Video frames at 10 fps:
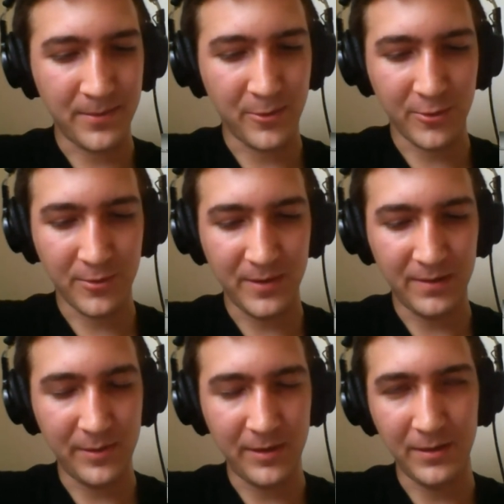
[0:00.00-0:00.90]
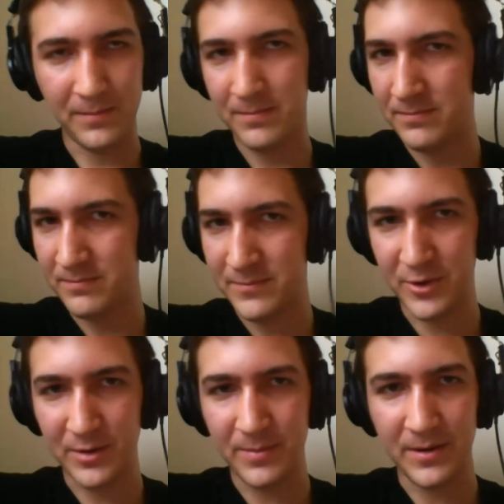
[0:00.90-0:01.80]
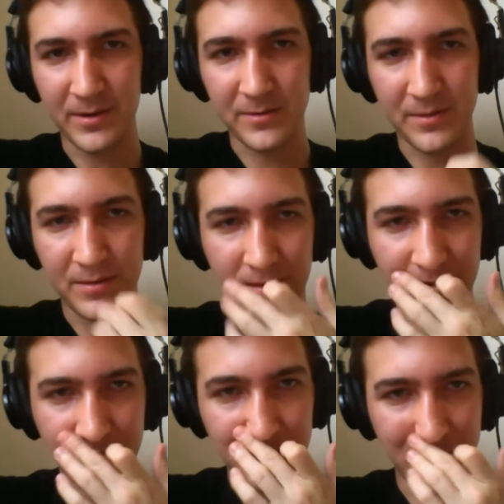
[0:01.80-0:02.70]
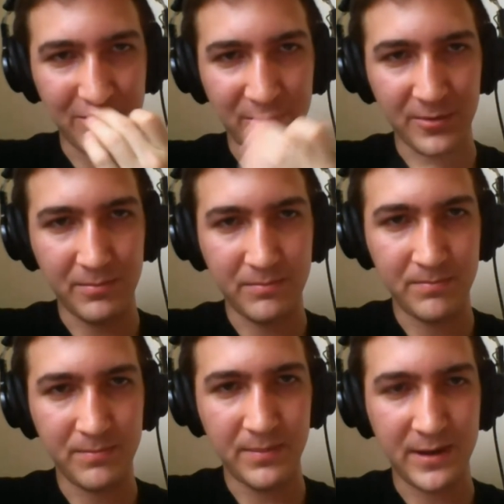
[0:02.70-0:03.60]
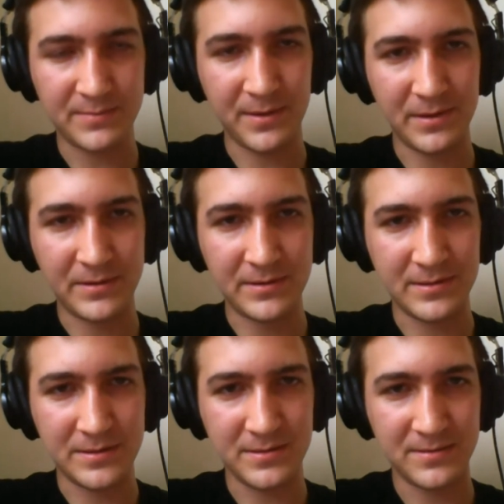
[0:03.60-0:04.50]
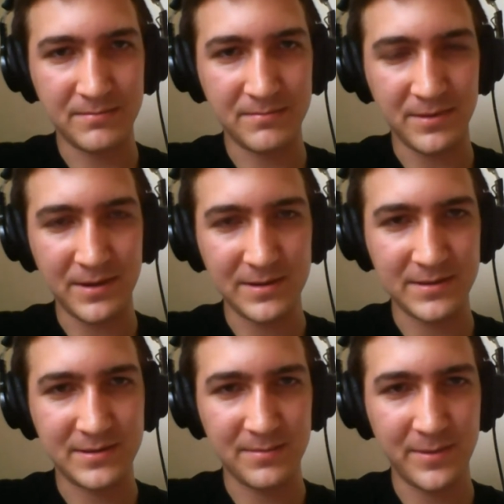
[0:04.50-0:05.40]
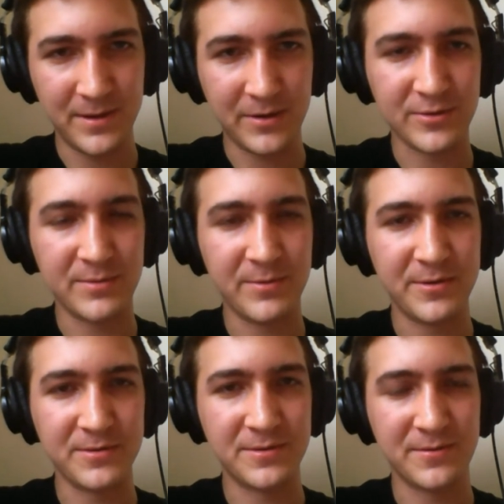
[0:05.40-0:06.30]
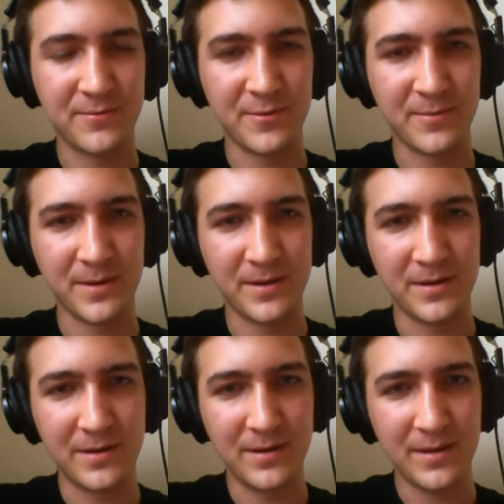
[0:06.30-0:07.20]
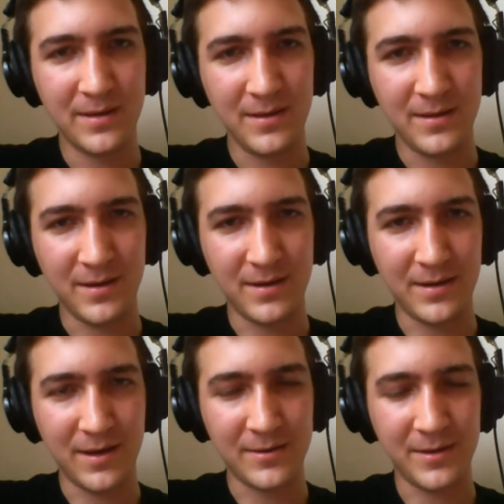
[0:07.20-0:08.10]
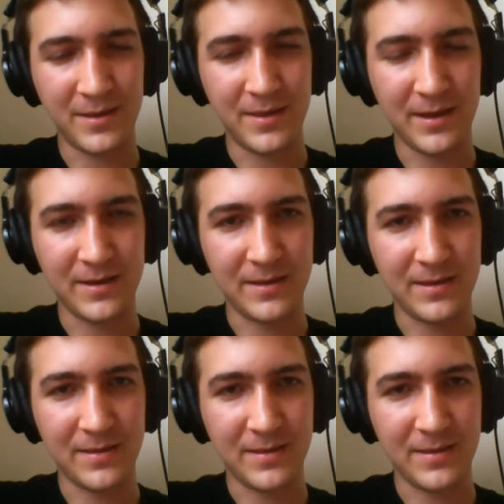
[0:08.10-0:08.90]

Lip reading: or maybe talk about your experience submitting contributions to Foreman. How did that